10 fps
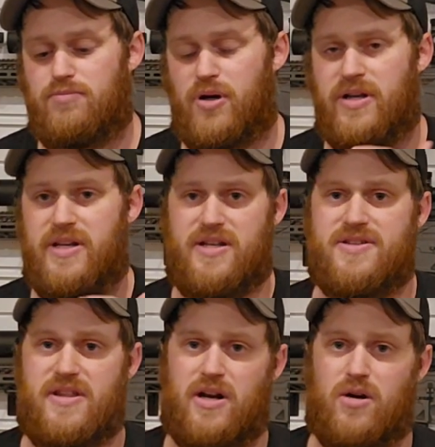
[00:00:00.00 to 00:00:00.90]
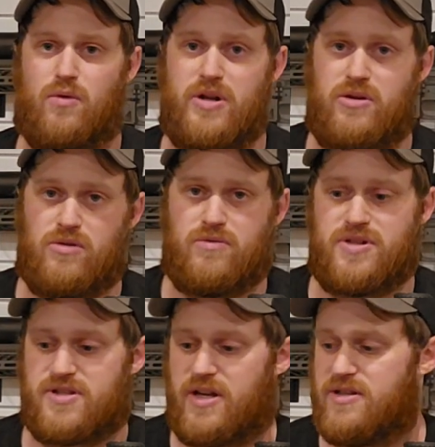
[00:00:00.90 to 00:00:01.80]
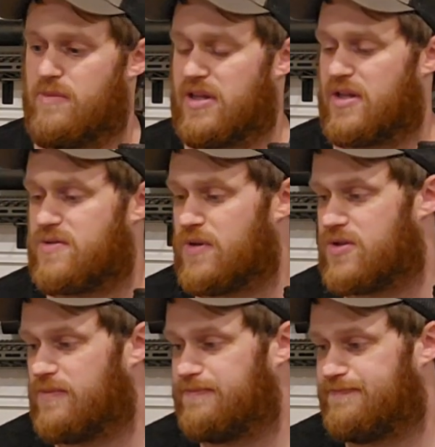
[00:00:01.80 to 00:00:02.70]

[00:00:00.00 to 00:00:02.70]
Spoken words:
but it is there when you decide to make that switch.